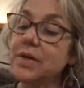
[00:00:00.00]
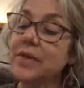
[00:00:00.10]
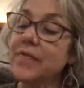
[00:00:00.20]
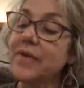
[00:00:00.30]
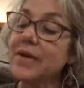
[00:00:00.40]

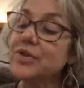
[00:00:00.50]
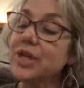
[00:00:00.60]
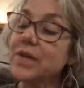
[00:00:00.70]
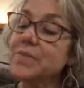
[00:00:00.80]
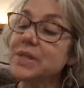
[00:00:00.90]
They found
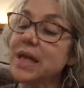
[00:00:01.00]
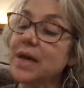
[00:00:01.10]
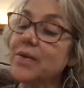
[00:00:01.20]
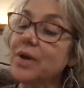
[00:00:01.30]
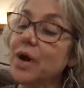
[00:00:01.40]

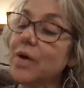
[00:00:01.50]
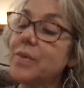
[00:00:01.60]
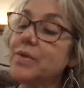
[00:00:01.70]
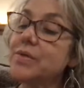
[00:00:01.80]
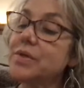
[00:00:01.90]
Jamestown
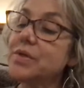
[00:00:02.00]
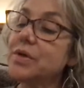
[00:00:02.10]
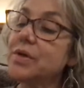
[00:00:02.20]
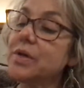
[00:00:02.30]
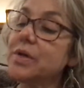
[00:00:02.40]
almost
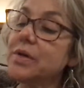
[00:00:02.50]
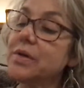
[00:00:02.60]
deserted.